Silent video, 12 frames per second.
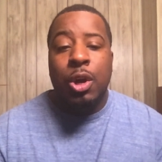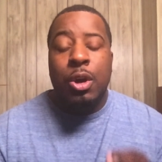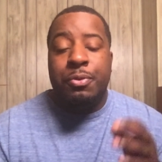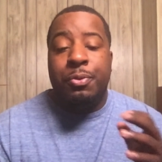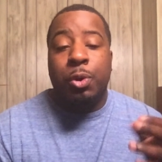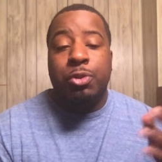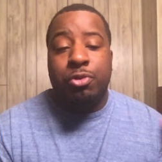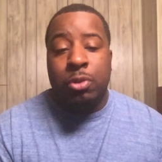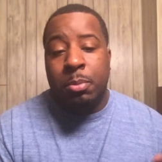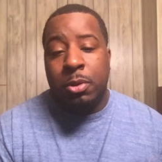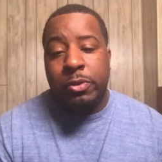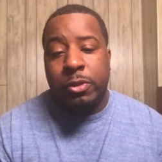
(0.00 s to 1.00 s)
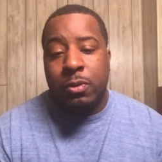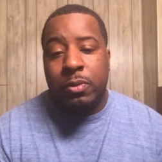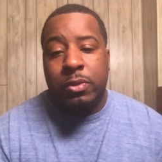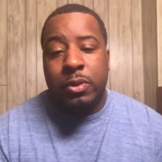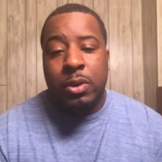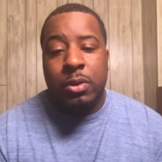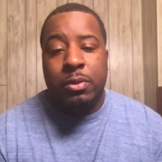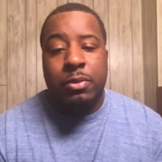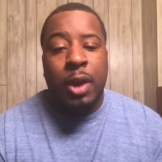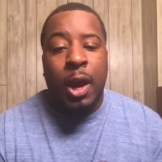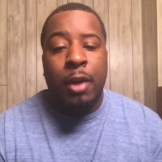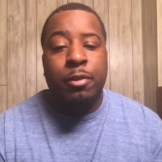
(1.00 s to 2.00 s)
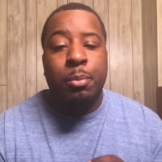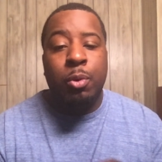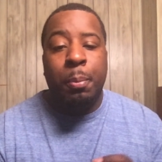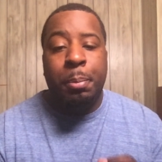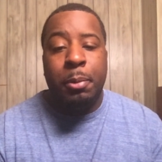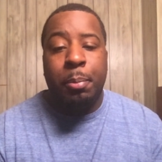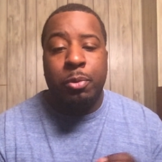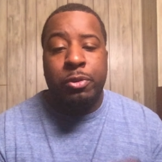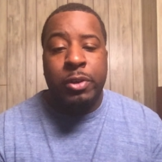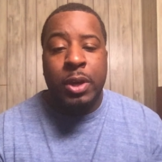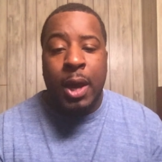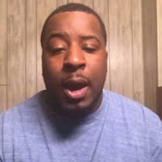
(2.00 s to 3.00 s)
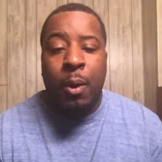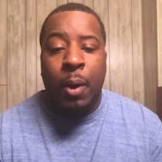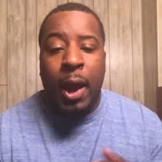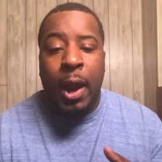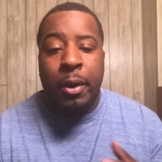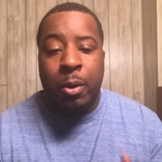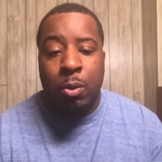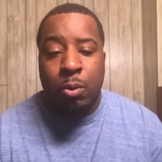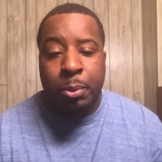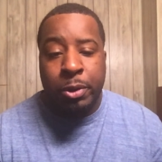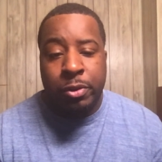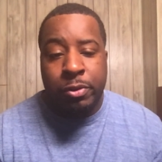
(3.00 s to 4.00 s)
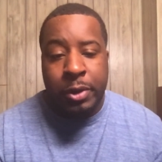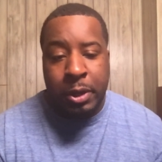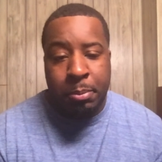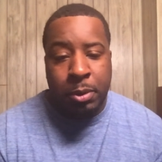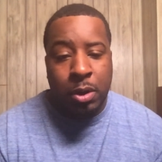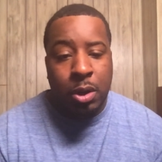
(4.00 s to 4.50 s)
for streaming services as more people seek out at home entertainment.